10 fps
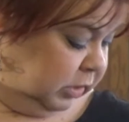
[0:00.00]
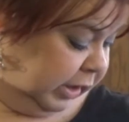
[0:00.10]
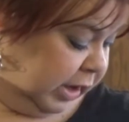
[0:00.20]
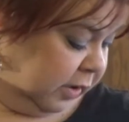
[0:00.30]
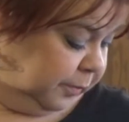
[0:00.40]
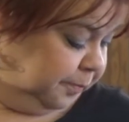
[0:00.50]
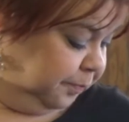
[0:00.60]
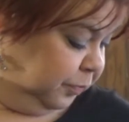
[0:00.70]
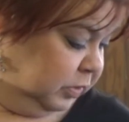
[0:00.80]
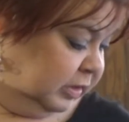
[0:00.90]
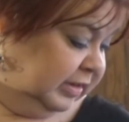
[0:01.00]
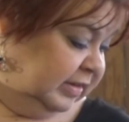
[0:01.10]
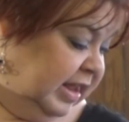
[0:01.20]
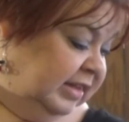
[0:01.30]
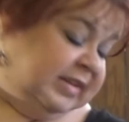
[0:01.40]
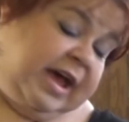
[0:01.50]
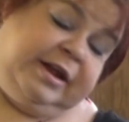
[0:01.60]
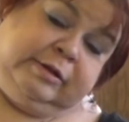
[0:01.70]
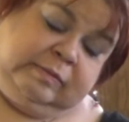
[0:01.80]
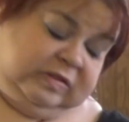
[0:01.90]
Now, these next
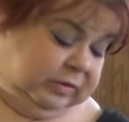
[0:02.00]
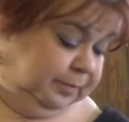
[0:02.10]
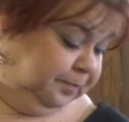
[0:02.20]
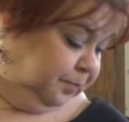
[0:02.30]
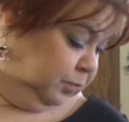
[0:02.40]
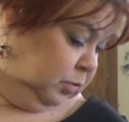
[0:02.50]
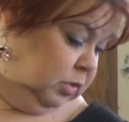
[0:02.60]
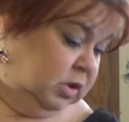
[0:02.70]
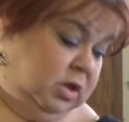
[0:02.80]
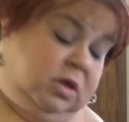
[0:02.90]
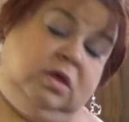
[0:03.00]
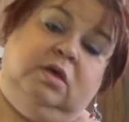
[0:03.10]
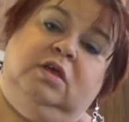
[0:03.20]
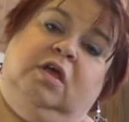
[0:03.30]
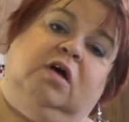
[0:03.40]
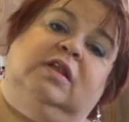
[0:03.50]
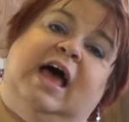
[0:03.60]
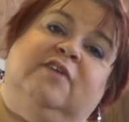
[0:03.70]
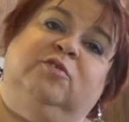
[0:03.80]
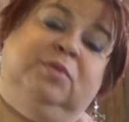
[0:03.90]
items, y'all
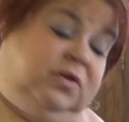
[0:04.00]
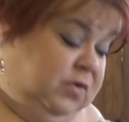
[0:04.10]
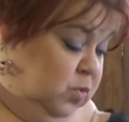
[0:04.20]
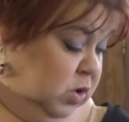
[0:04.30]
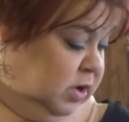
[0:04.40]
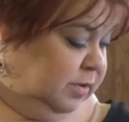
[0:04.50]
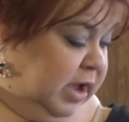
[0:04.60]
laugh at me if you want.